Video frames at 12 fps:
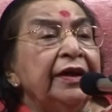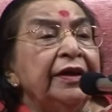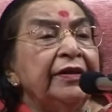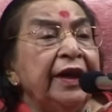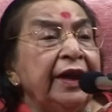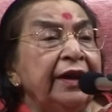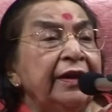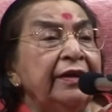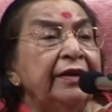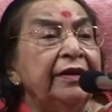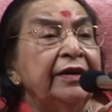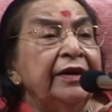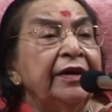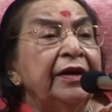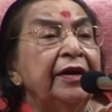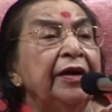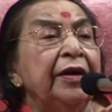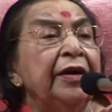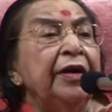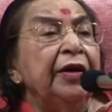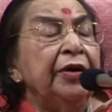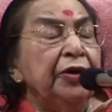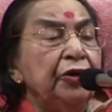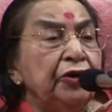then
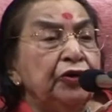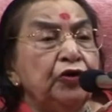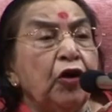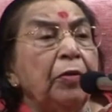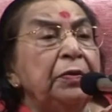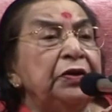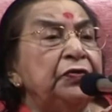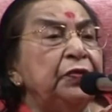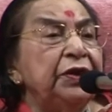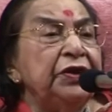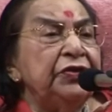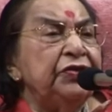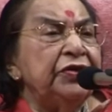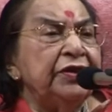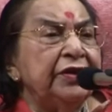your job is finished.